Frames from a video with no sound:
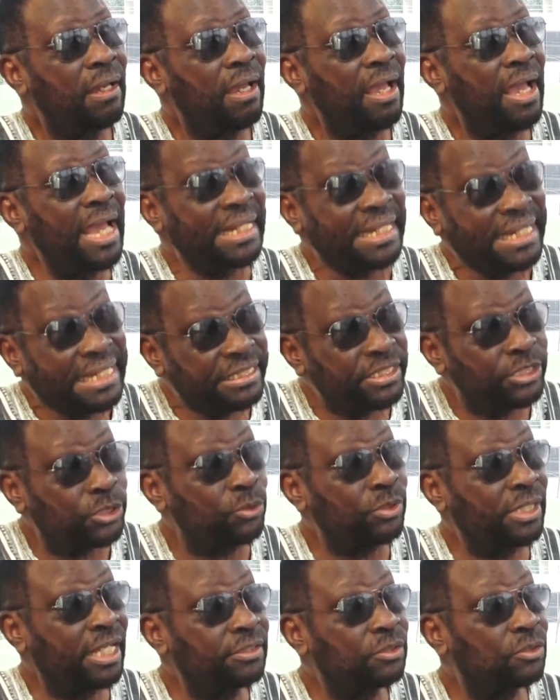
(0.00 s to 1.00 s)
an
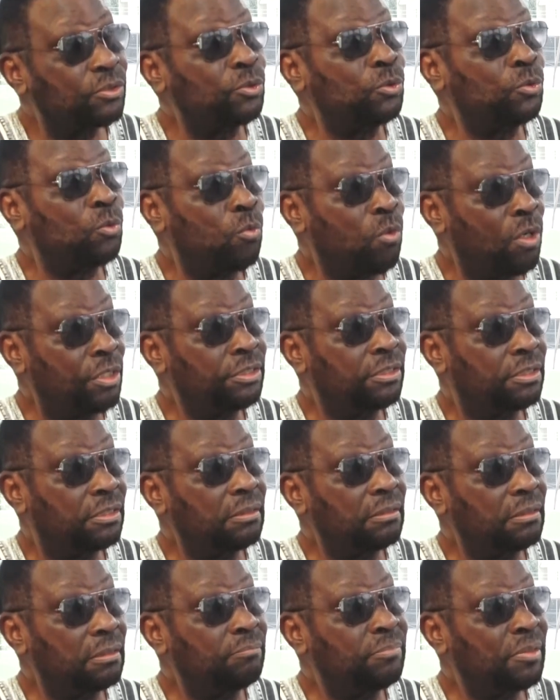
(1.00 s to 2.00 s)
issue that you want
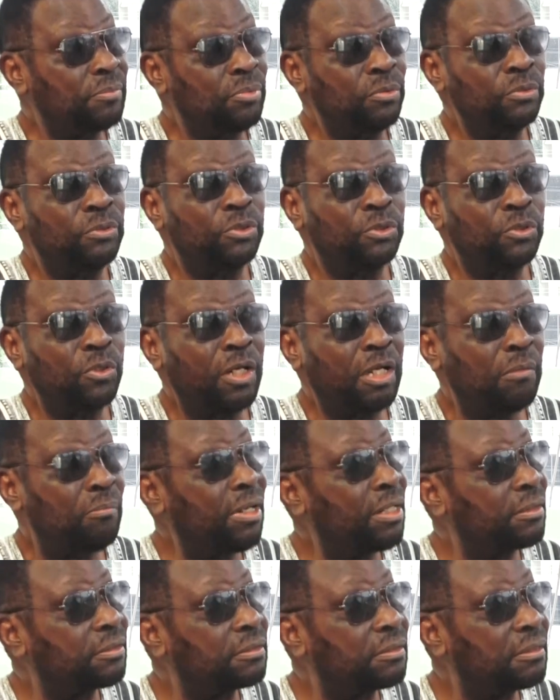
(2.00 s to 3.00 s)
people to talk
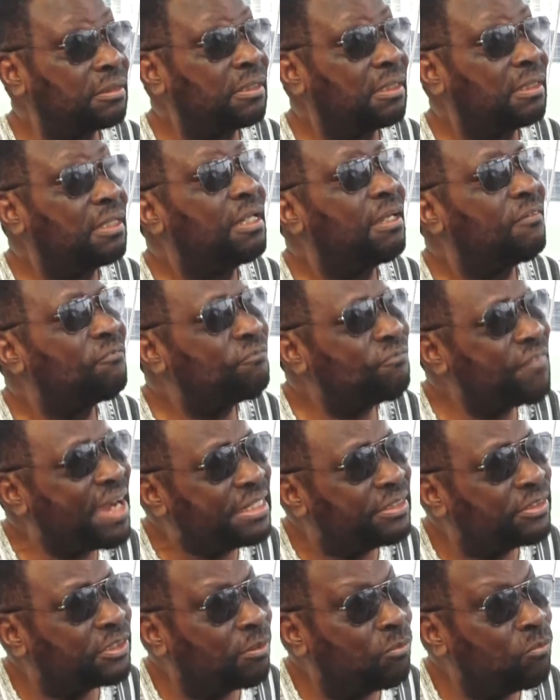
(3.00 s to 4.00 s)
about,
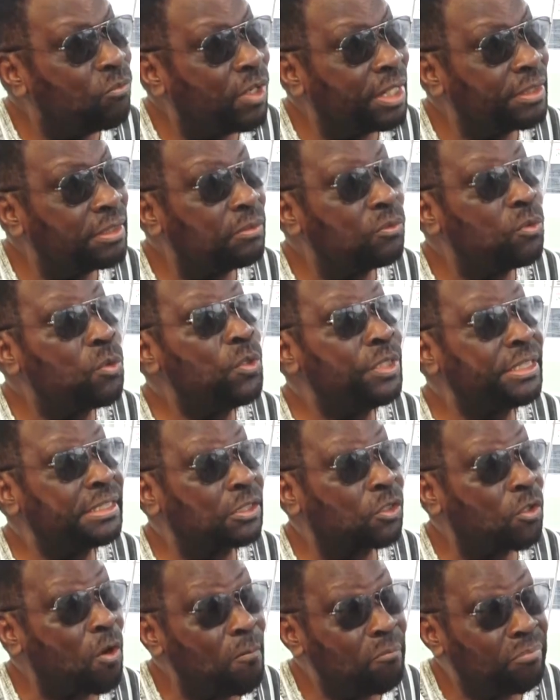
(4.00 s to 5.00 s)
find someone who
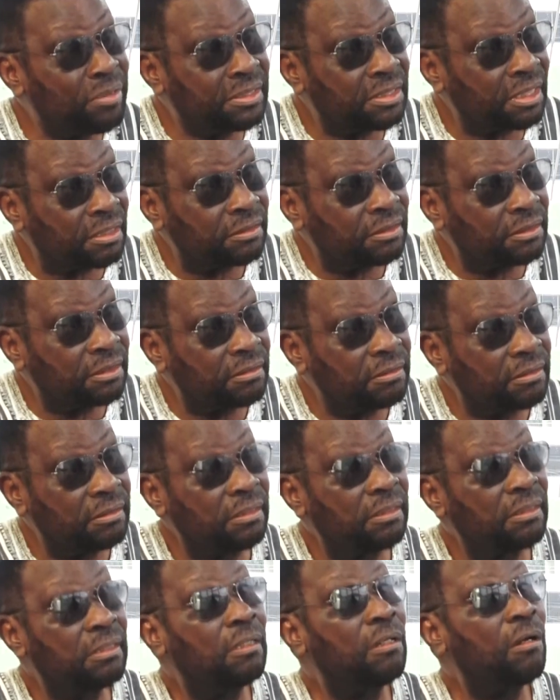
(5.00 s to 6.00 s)
is competent
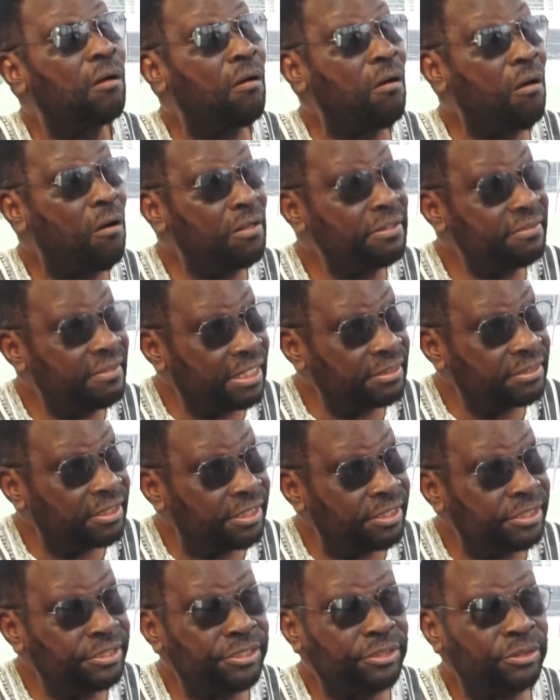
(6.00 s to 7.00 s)
on
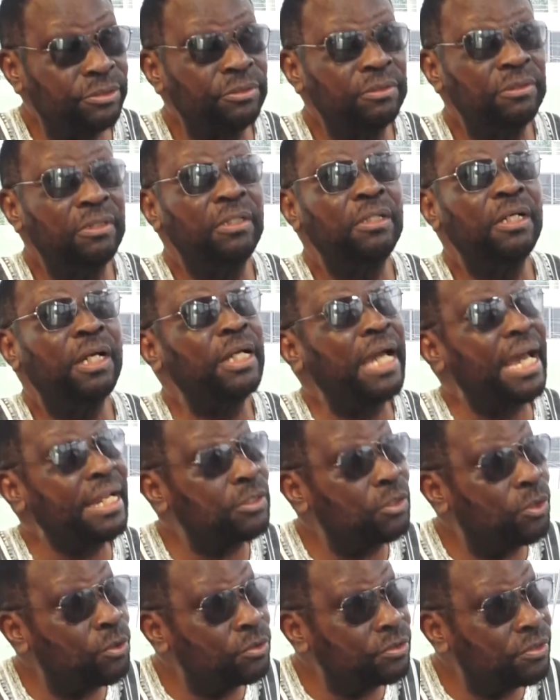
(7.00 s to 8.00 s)
that issue
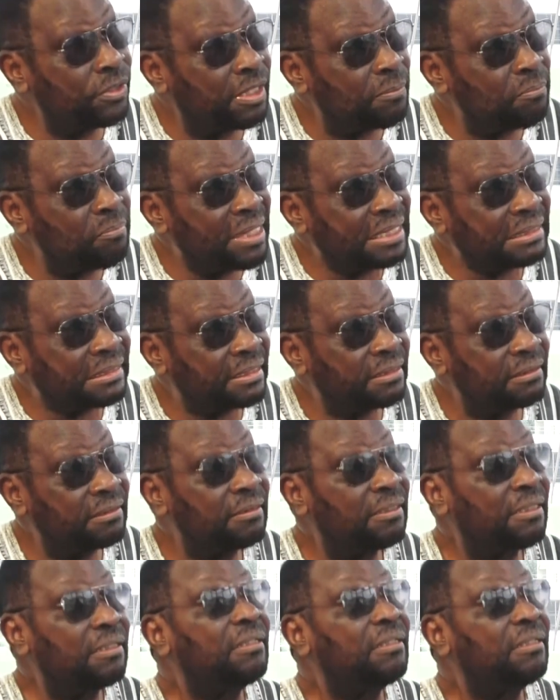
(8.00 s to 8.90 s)
and go to the person